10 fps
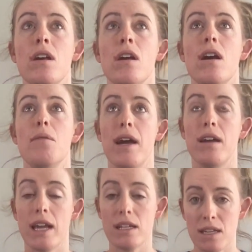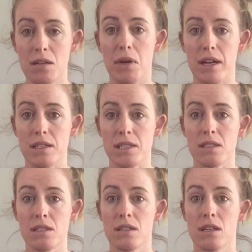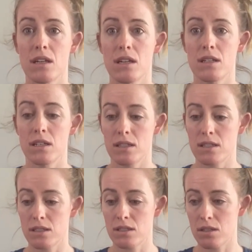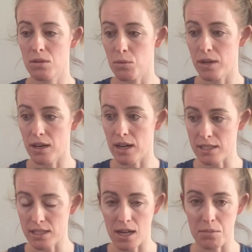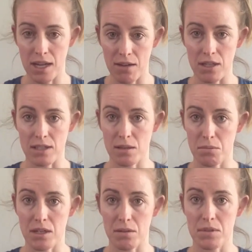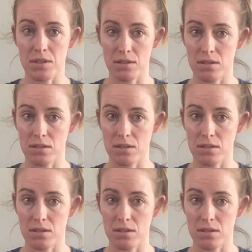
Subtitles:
about 18 months to where I stopped having symptoms,